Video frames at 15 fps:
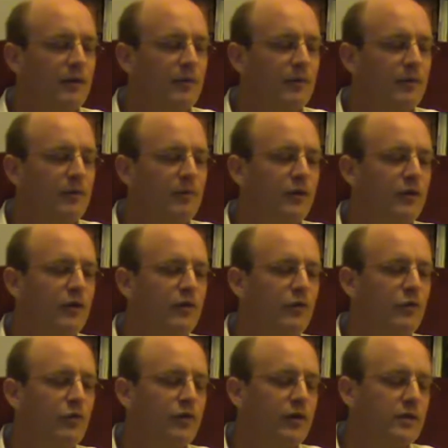The moon is
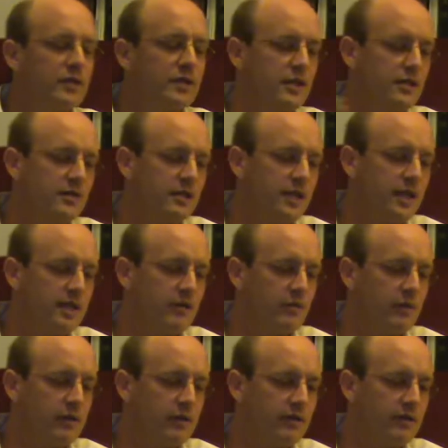also associated
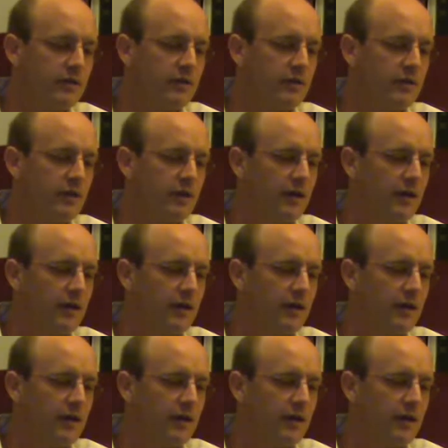with